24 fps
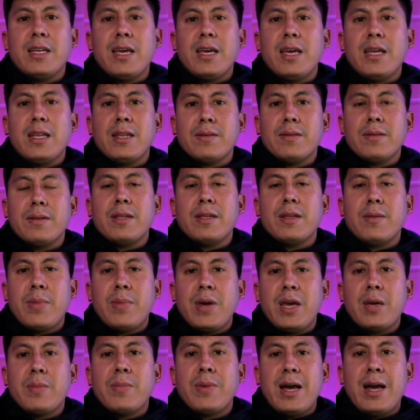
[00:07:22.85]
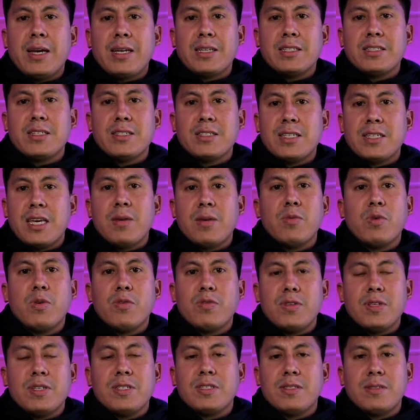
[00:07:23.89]
and, and the payback is the same with
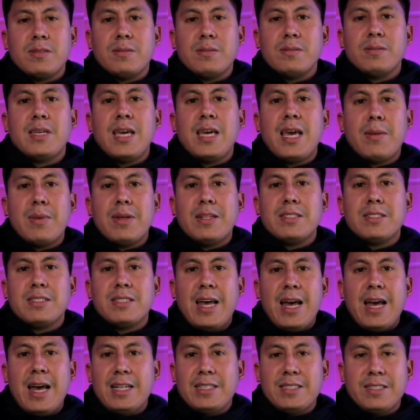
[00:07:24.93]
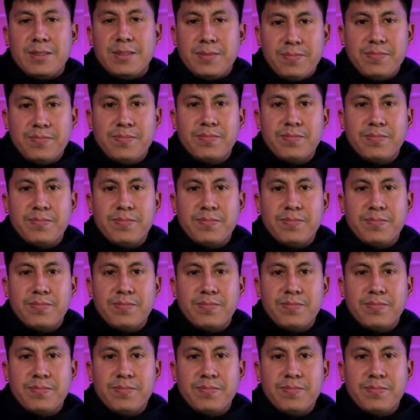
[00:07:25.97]
this game and stats.